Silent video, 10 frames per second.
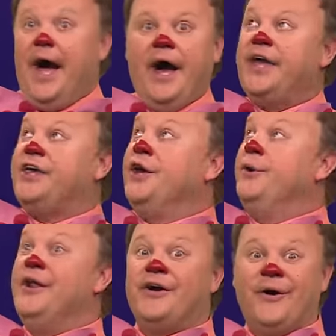A
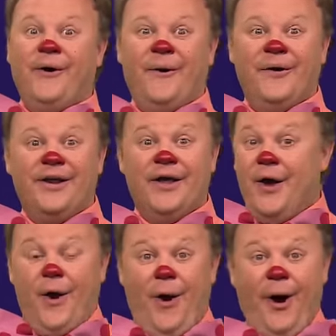unicorn
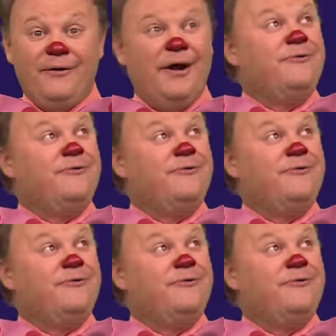or a